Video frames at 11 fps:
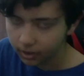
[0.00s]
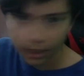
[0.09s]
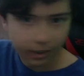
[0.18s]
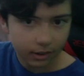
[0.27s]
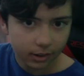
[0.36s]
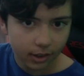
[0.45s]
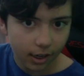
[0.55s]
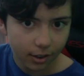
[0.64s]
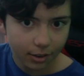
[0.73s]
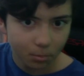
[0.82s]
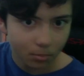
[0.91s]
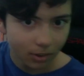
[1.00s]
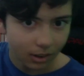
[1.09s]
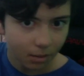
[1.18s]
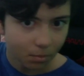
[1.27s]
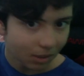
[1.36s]
that's not going to
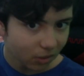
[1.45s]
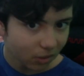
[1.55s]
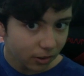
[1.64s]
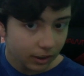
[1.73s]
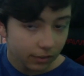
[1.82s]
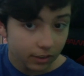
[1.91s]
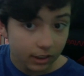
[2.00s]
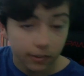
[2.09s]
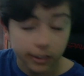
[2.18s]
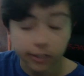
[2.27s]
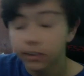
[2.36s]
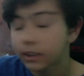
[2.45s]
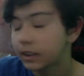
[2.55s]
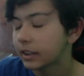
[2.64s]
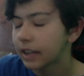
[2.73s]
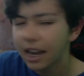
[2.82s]
be the main focus of this video.
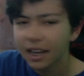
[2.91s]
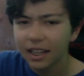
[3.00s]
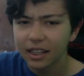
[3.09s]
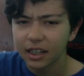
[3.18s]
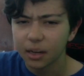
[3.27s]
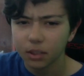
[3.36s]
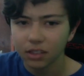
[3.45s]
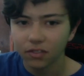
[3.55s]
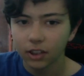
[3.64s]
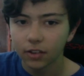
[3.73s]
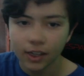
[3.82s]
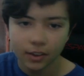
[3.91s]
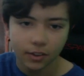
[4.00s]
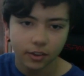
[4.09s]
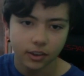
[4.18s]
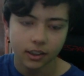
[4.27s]
This is kind of like an update video. As
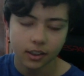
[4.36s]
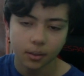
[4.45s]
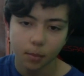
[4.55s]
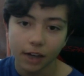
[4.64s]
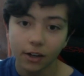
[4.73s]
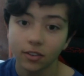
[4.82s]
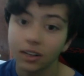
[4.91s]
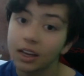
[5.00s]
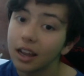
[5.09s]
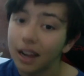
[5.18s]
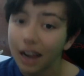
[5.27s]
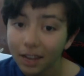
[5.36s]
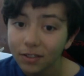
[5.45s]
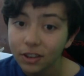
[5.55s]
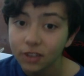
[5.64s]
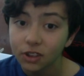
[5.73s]
you can see in the background, I
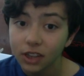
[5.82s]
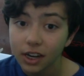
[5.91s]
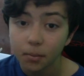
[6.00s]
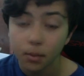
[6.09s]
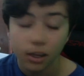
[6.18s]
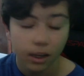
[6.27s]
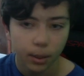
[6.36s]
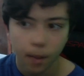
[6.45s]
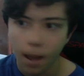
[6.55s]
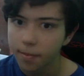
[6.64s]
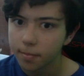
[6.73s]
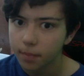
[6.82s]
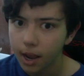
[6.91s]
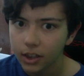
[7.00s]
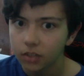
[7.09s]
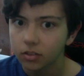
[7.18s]
have a new setup. Um, I,
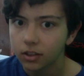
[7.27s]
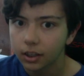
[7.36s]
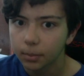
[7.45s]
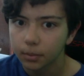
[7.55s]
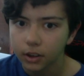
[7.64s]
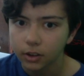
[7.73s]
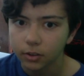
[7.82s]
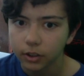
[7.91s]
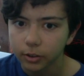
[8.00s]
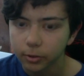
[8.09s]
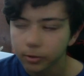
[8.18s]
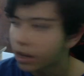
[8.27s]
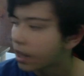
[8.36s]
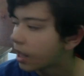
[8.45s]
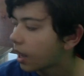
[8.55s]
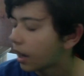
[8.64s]
I don't think I'm going to do a new
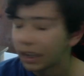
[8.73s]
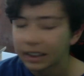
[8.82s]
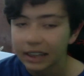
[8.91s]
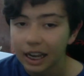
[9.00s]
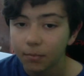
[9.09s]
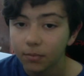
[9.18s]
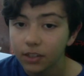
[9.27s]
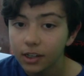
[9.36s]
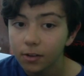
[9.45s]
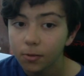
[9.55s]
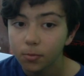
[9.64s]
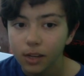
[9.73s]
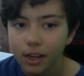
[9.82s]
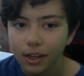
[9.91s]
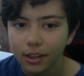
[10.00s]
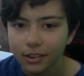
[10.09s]
uh, setup video
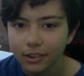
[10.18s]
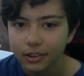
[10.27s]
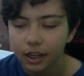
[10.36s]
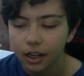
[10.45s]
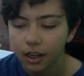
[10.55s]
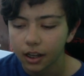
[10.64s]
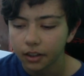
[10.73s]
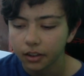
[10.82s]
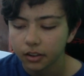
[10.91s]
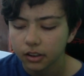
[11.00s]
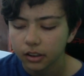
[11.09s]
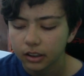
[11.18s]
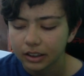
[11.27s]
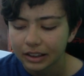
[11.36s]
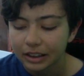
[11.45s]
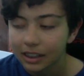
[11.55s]
because uh,
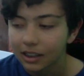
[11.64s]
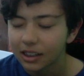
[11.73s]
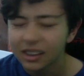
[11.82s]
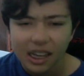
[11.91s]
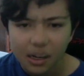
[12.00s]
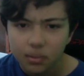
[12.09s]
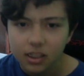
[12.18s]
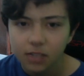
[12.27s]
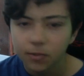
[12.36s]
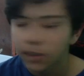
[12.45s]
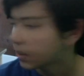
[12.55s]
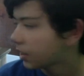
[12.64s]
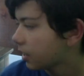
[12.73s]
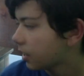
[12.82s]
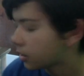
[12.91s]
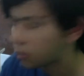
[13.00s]
the setup didn't really
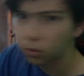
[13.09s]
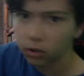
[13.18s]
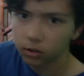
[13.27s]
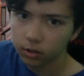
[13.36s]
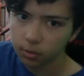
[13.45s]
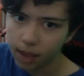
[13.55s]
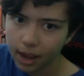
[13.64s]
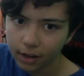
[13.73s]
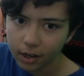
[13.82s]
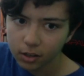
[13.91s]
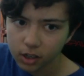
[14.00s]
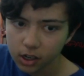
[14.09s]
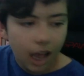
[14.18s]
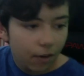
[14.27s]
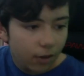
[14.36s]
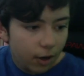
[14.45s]
change. just more of the background.
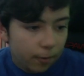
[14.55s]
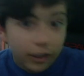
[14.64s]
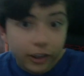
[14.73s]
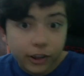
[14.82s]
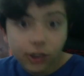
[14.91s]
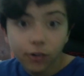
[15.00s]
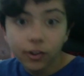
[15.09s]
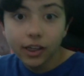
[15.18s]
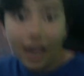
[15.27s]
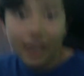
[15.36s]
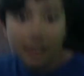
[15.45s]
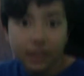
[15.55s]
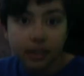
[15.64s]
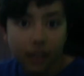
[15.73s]
However, I want to show you guys